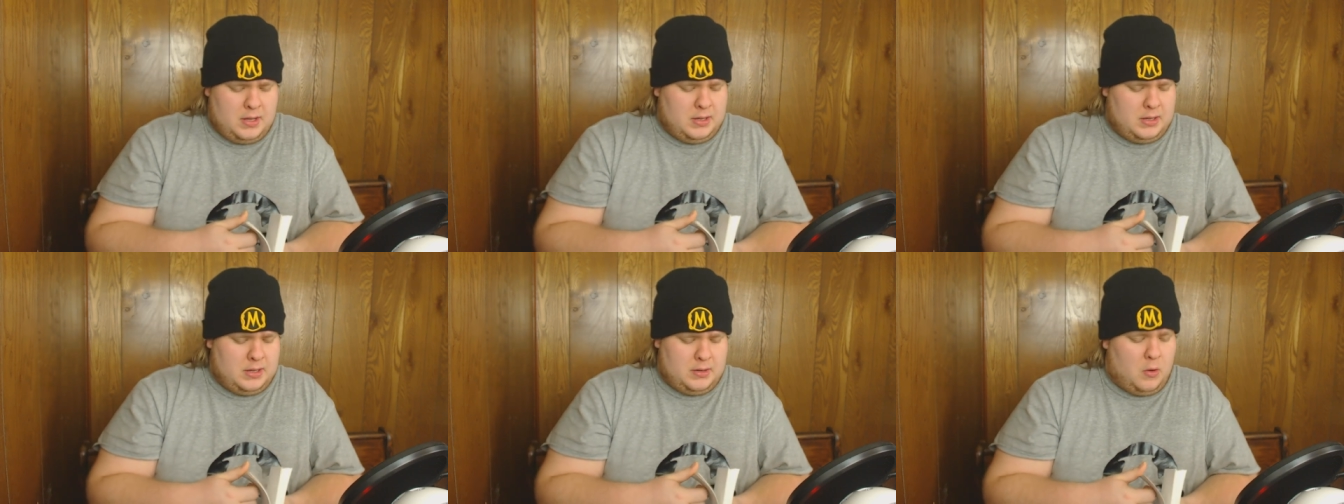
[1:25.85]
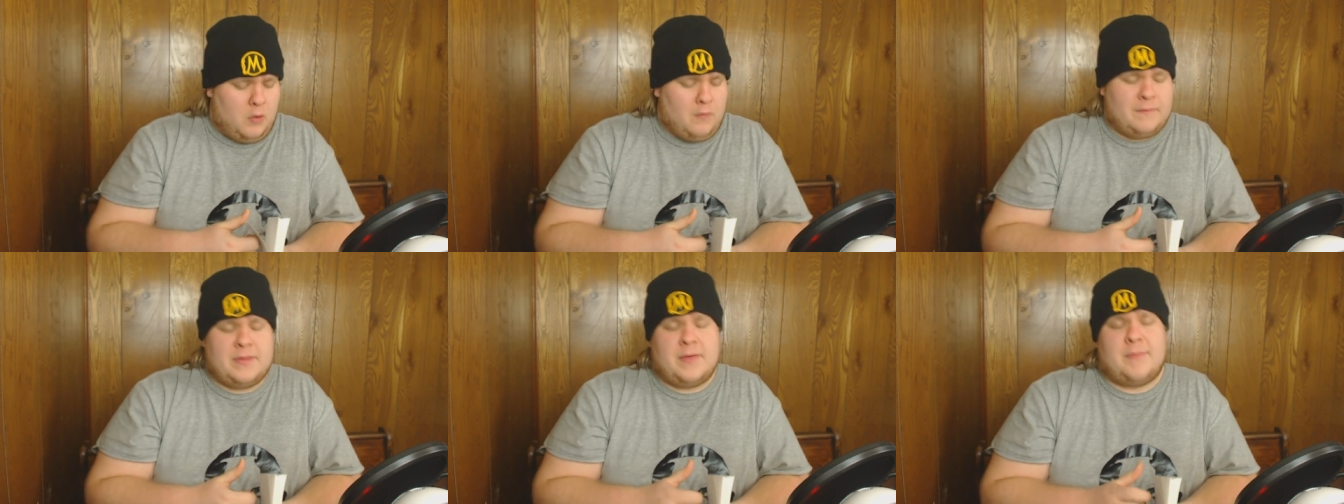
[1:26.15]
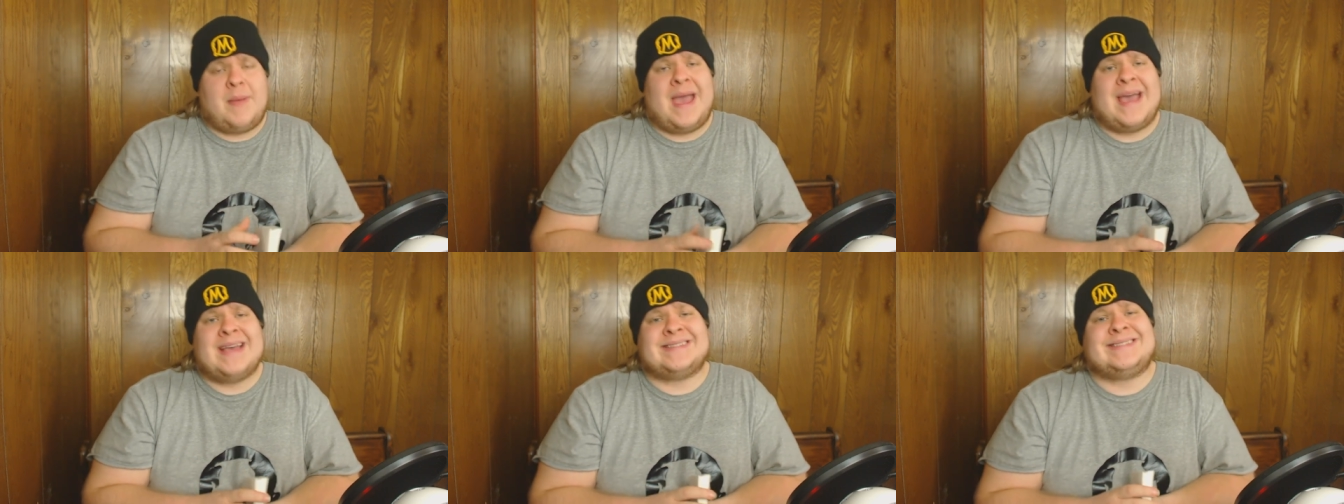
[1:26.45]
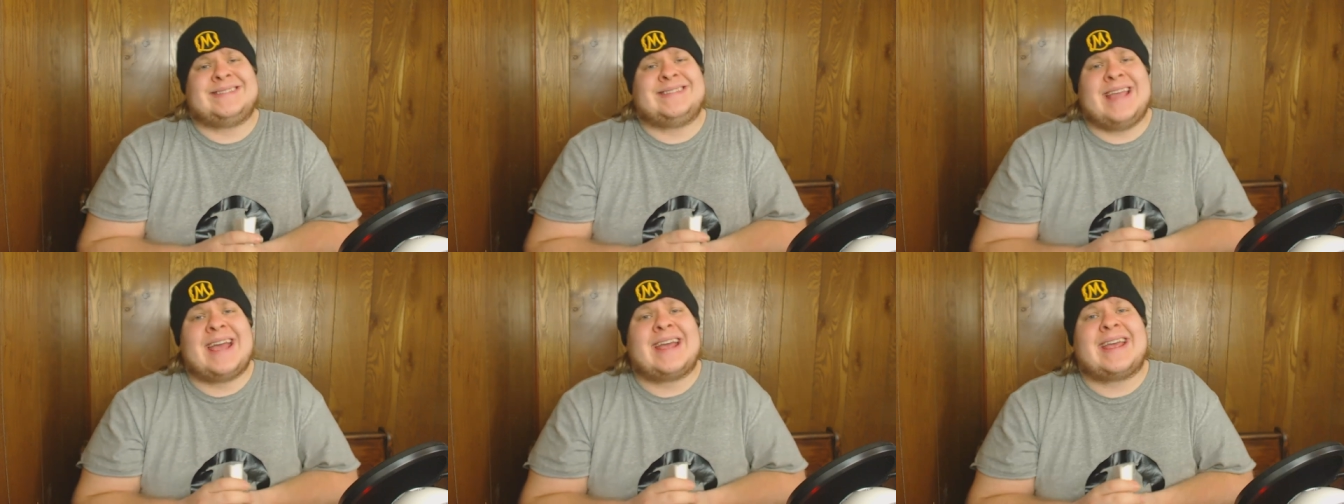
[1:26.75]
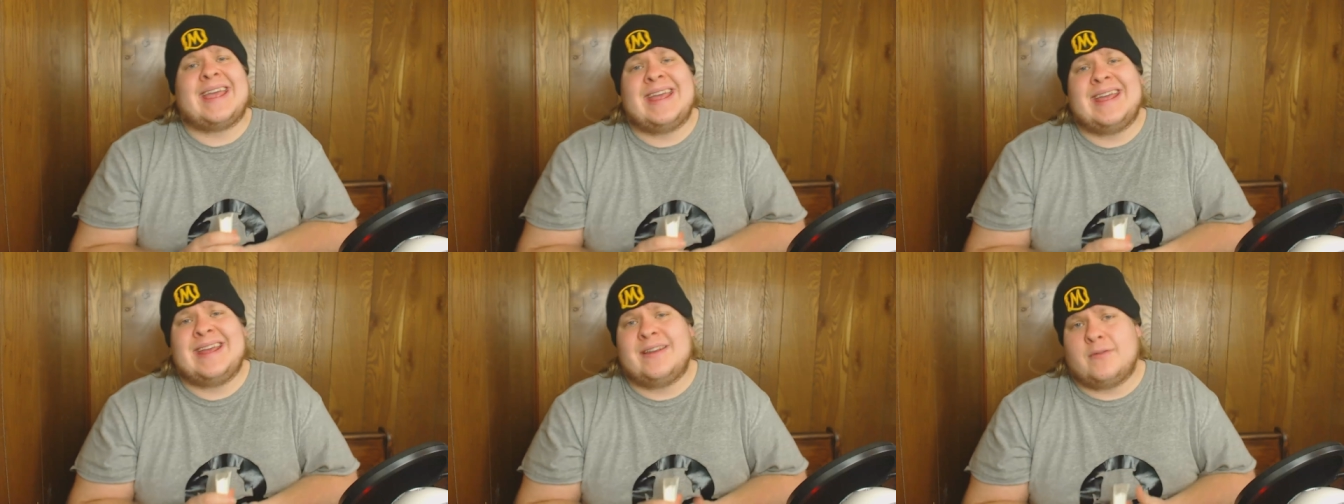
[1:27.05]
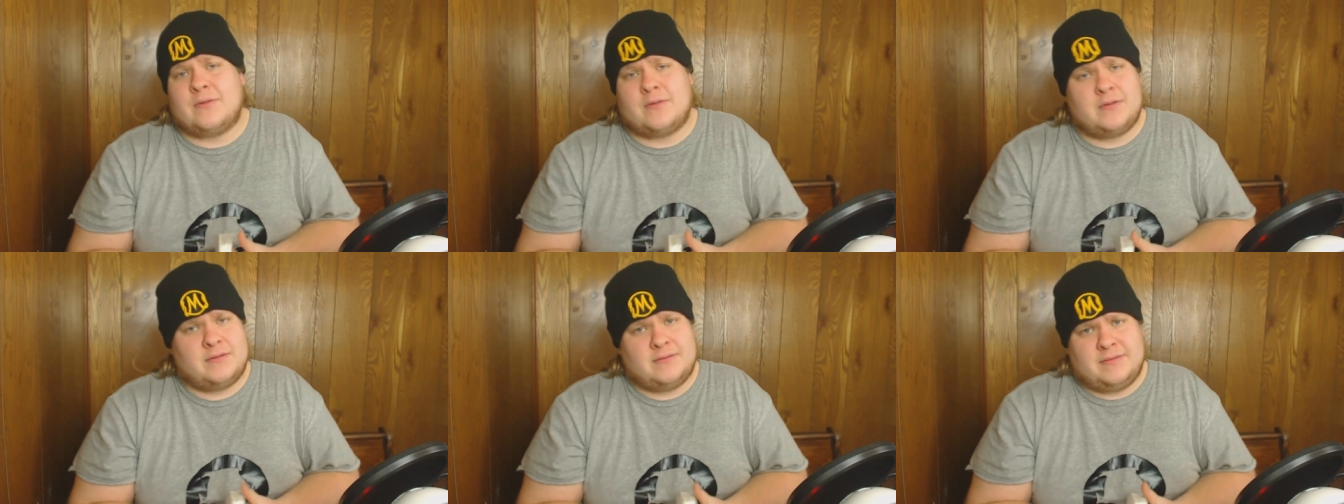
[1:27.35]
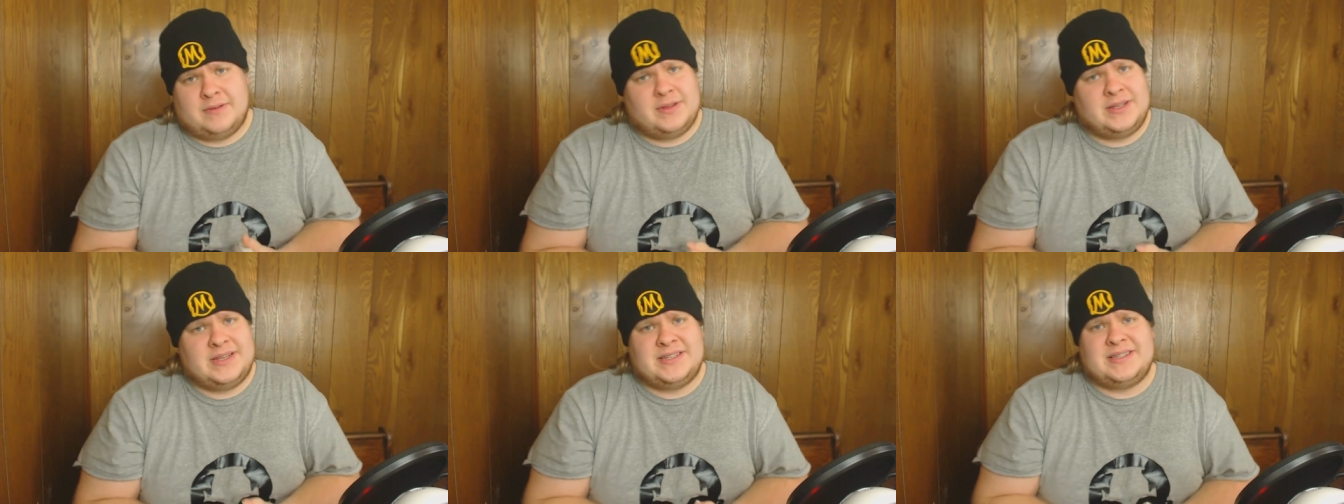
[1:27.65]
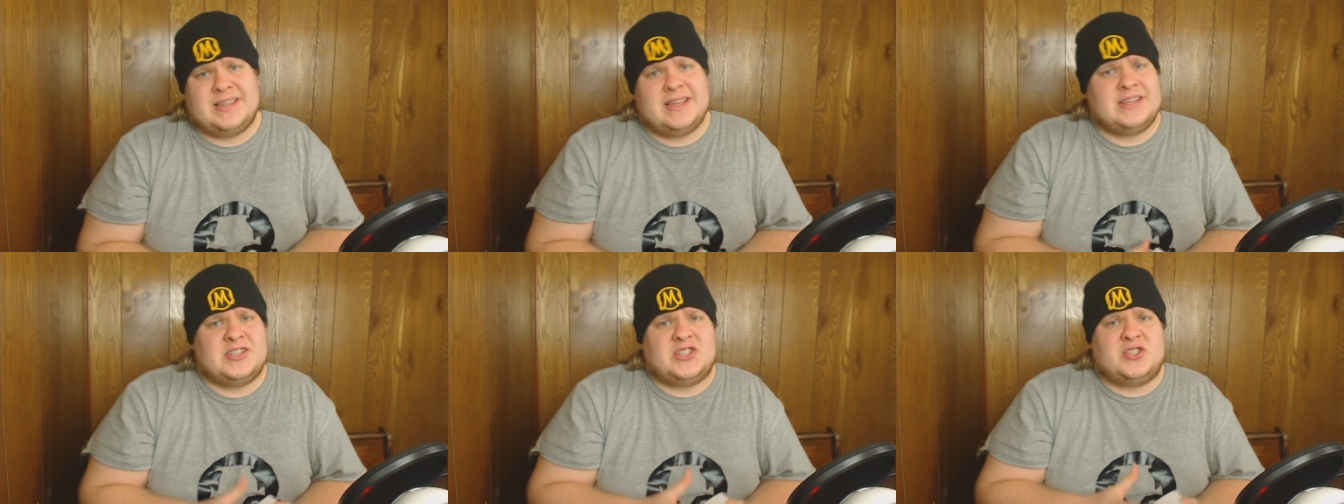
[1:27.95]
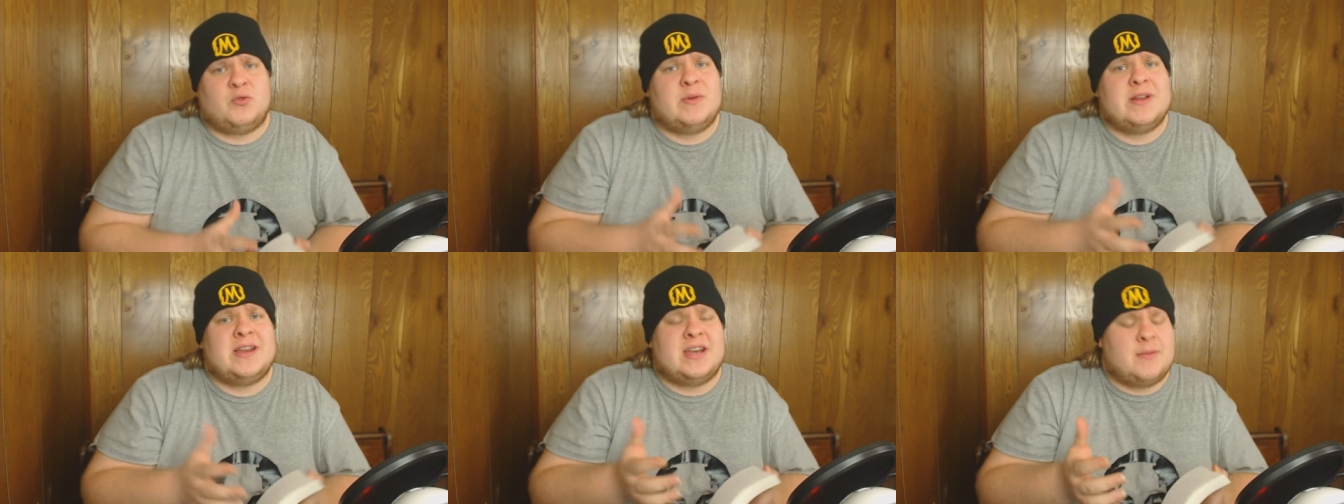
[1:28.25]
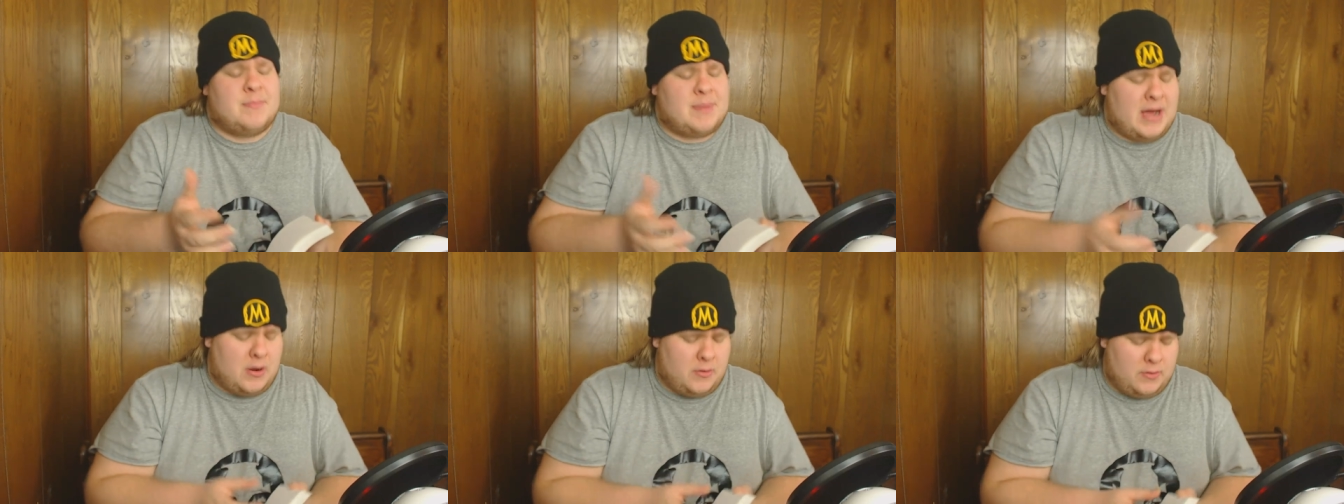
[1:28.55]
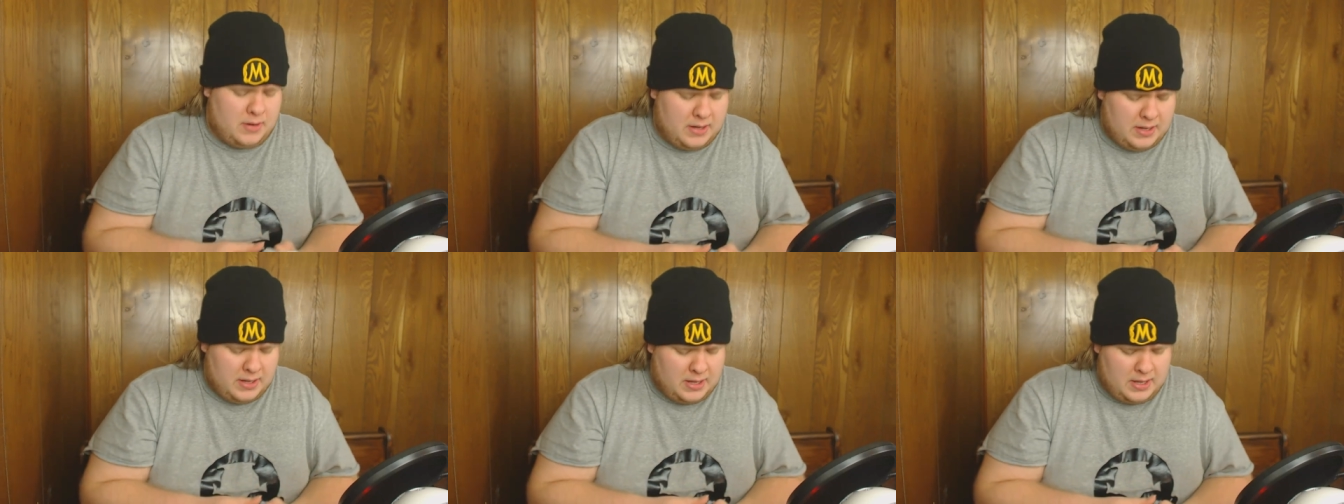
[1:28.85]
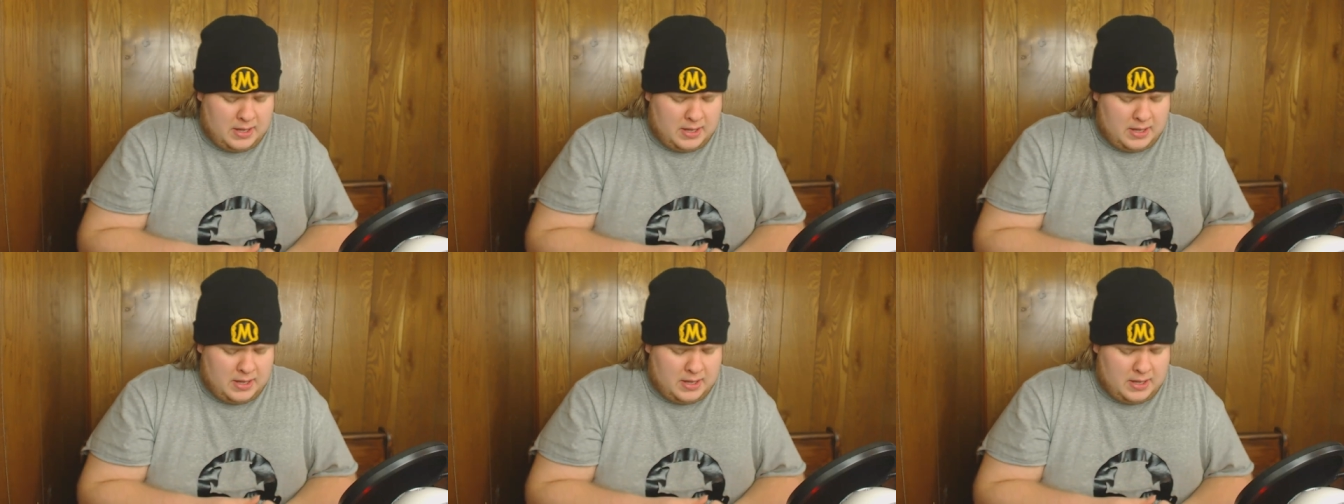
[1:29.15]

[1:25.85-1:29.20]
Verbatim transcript: and over the past decade, or at least that he's tweeted about,